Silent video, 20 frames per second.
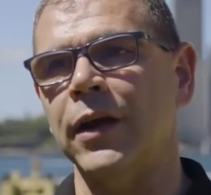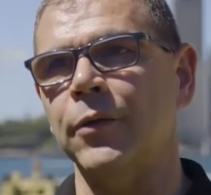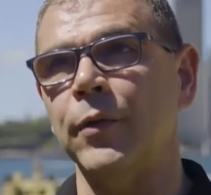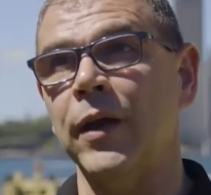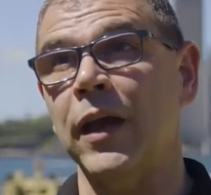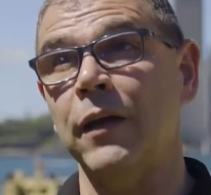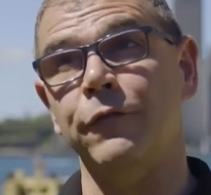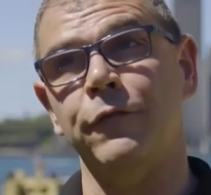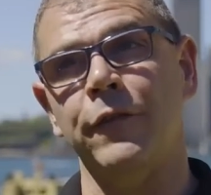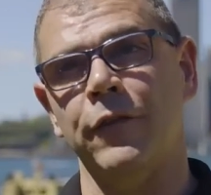and
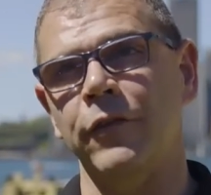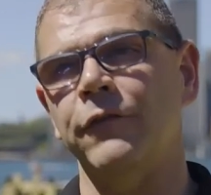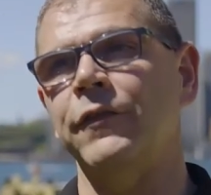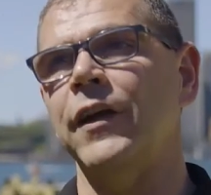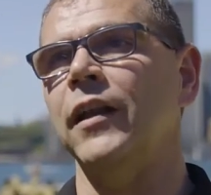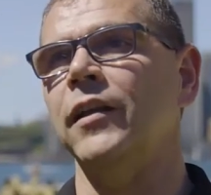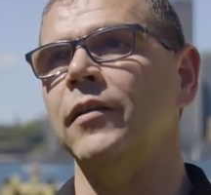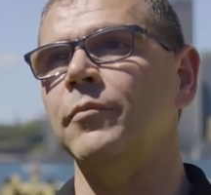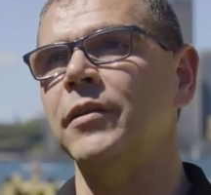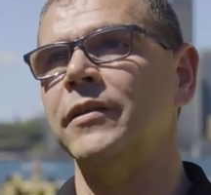we have very
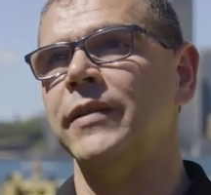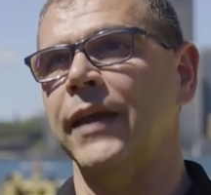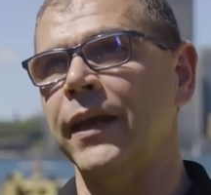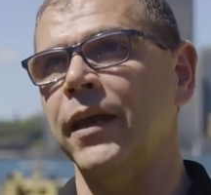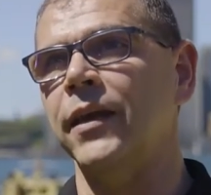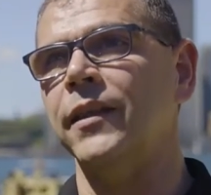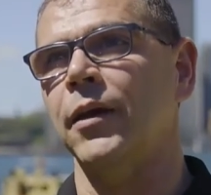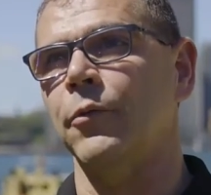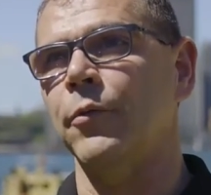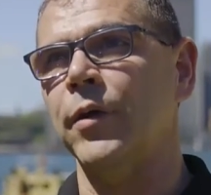valuable
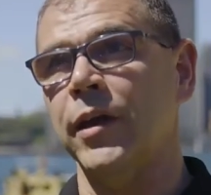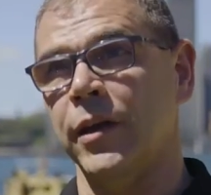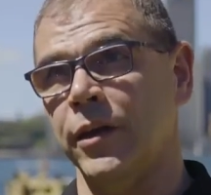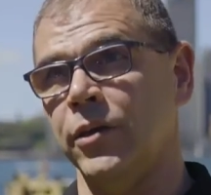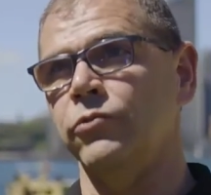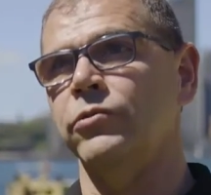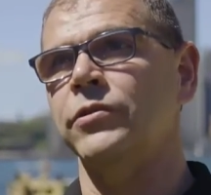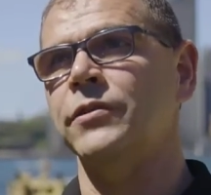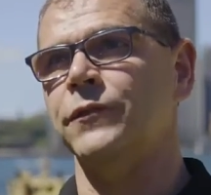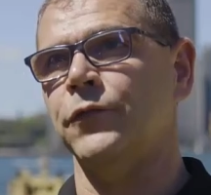data that we
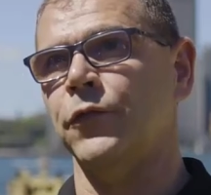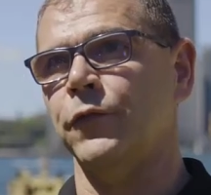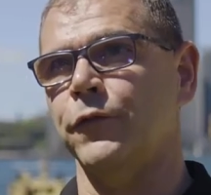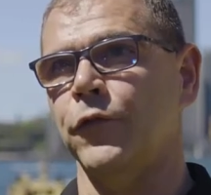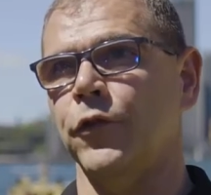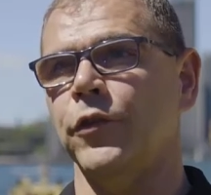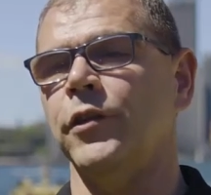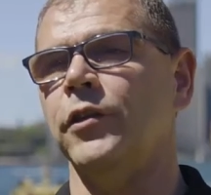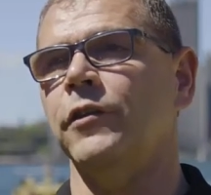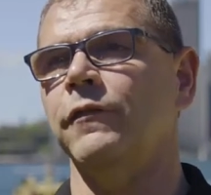can use for
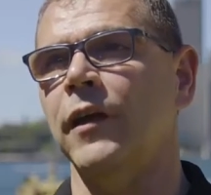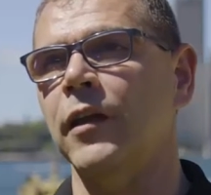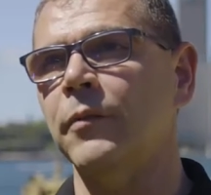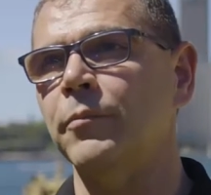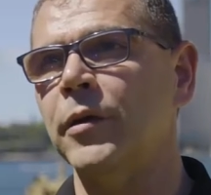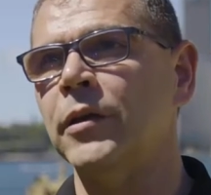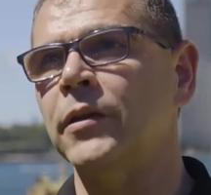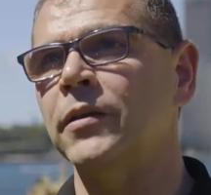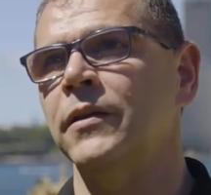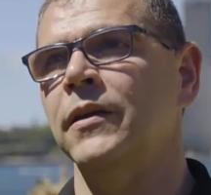further
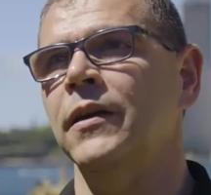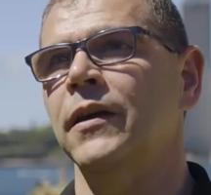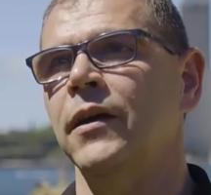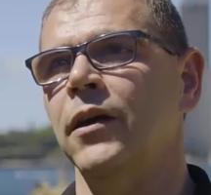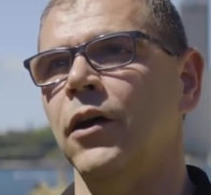development